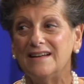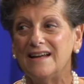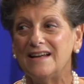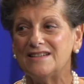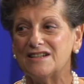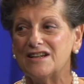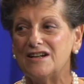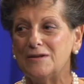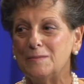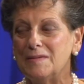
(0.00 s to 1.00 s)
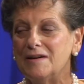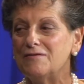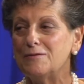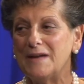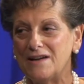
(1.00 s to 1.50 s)
had to come
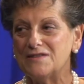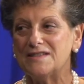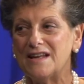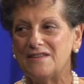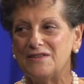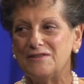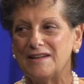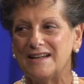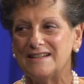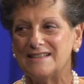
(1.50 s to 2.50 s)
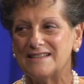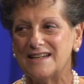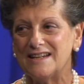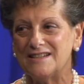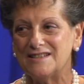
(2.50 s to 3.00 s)
from outside the United
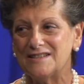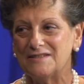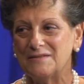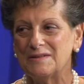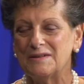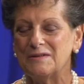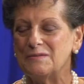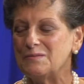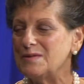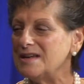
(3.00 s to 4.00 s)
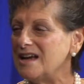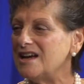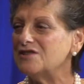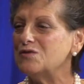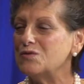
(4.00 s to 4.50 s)
States. Right. We
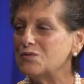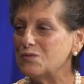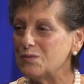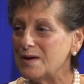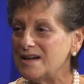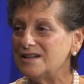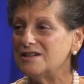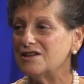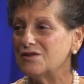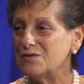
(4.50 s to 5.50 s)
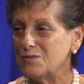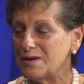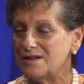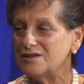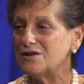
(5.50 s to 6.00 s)
had great,
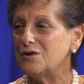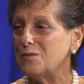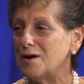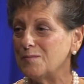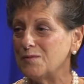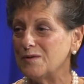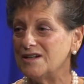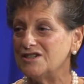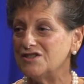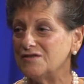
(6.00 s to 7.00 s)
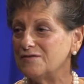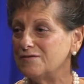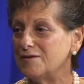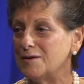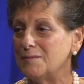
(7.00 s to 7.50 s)
great cooperation
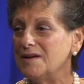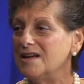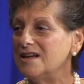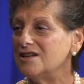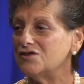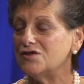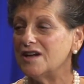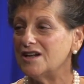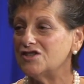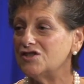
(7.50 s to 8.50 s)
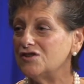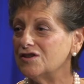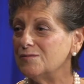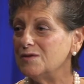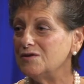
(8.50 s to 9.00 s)
from international
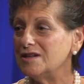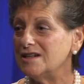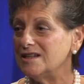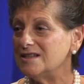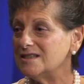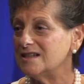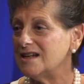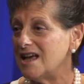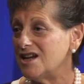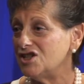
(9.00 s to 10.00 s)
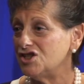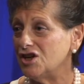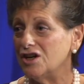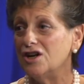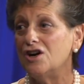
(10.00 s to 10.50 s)
communities in Asia,
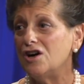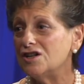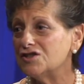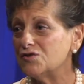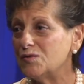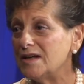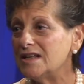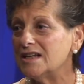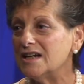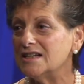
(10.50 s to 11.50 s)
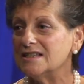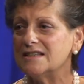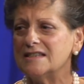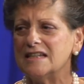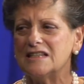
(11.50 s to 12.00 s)
Australia,
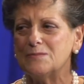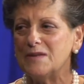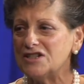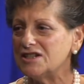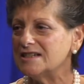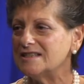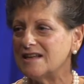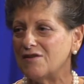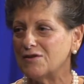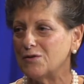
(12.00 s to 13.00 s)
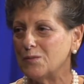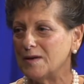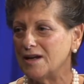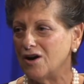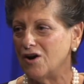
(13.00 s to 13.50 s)
especially South
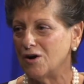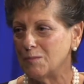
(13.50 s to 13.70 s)
Korea, our